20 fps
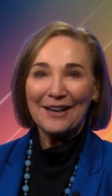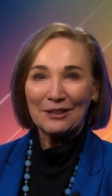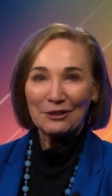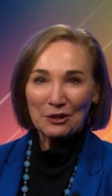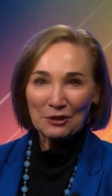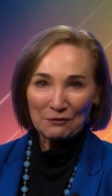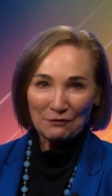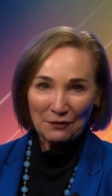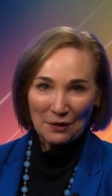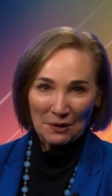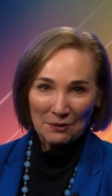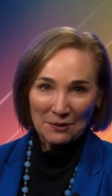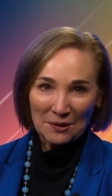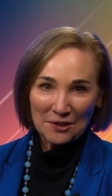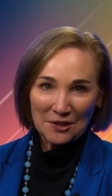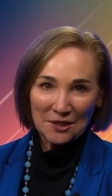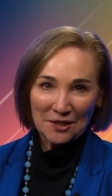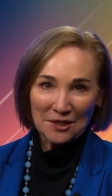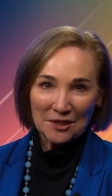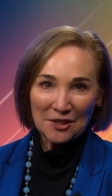I look
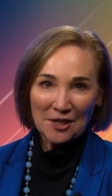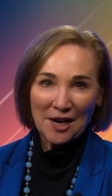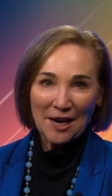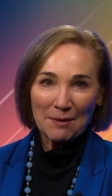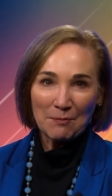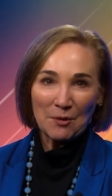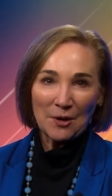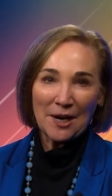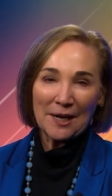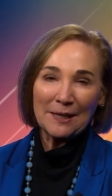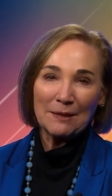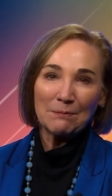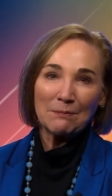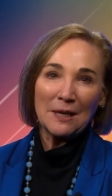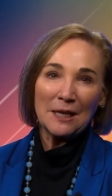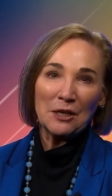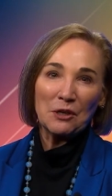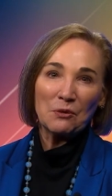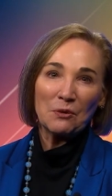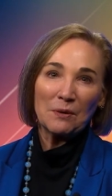forward to the time where I can
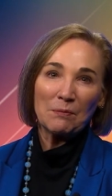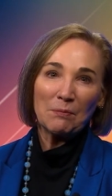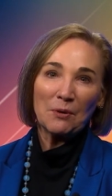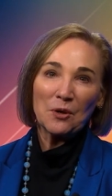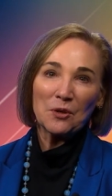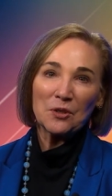meet you in